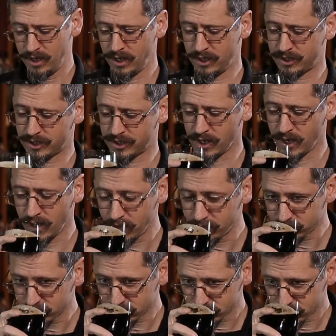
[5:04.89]
It's got
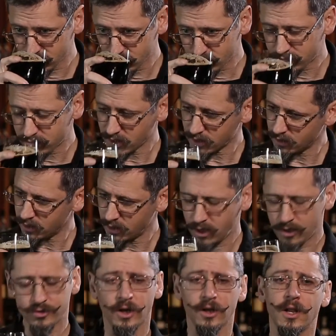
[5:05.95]
a